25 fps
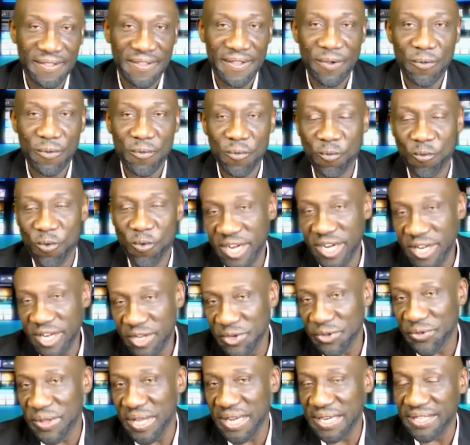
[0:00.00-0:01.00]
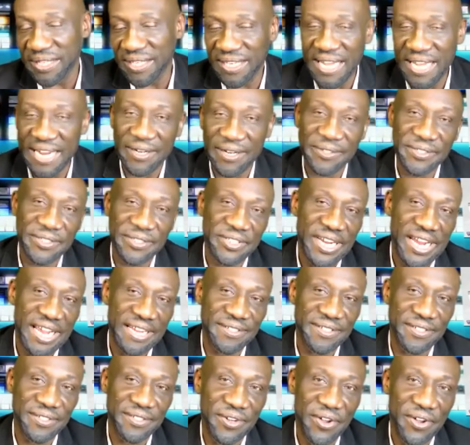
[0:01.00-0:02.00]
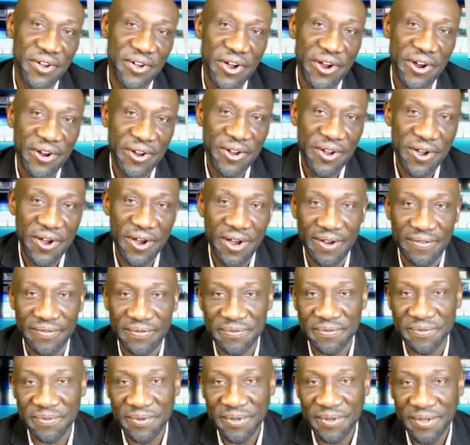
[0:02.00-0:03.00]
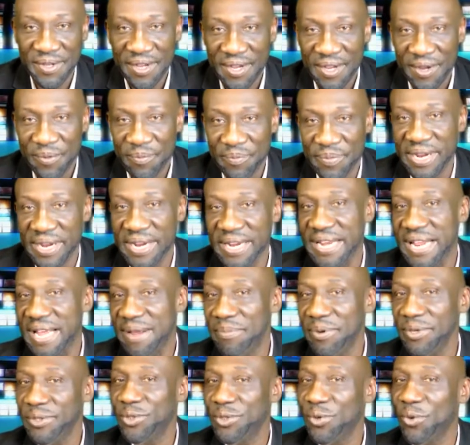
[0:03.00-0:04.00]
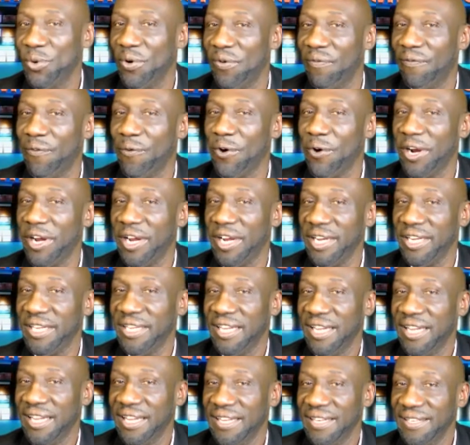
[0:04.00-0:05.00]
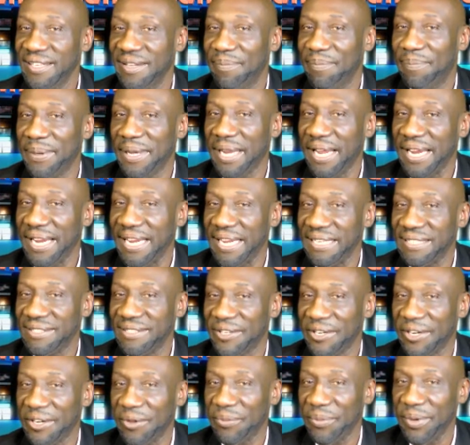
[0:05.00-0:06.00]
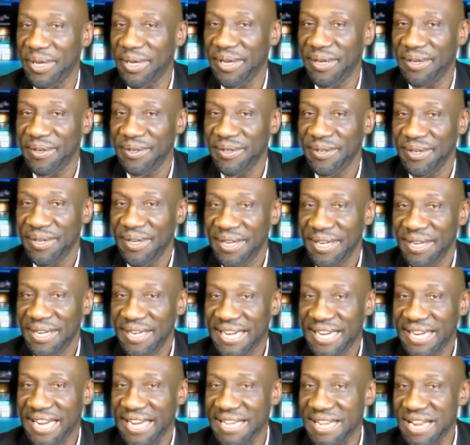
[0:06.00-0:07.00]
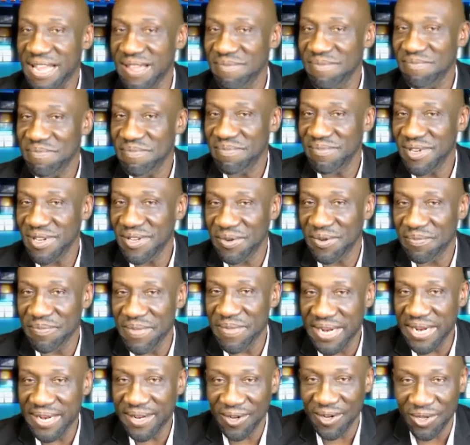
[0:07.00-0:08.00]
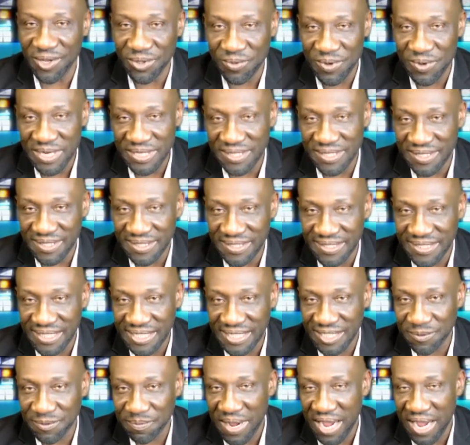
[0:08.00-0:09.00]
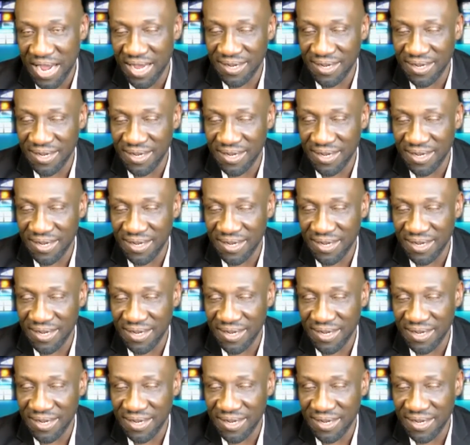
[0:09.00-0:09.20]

What do you think the Lakers' chances are of being able to avoid the play-in tournament? Can they, you know, make it all the way to the 6th spot?